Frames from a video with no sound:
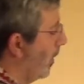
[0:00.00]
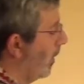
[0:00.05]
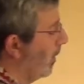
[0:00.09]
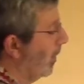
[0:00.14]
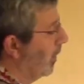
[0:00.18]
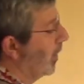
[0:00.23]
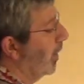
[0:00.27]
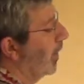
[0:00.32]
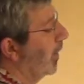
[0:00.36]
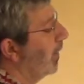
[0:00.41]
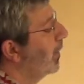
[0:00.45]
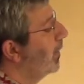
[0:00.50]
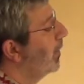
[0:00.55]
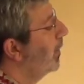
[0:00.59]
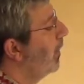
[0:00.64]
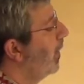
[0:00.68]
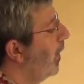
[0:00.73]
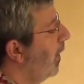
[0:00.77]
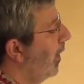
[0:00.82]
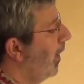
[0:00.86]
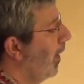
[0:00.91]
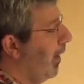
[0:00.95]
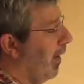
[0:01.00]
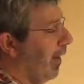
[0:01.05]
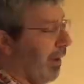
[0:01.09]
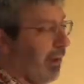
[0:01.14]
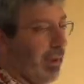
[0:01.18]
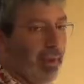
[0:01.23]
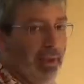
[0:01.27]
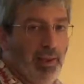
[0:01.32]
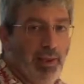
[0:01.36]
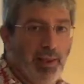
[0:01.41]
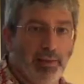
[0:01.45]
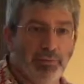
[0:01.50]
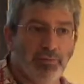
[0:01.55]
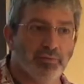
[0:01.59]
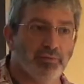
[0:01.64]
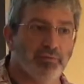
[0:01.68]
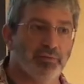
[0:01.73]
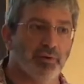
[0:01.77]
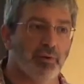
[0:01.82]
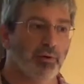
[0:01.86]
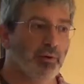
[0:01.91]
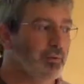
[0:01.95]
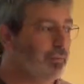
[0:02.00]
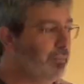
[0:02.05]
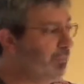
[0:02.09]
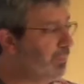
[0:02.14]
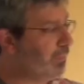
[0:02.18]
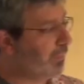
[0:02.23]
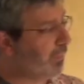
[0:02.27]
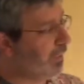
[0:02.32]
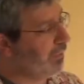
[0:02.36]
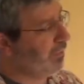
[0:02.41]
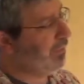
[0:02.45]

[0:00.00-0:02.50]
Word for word: Okay? And so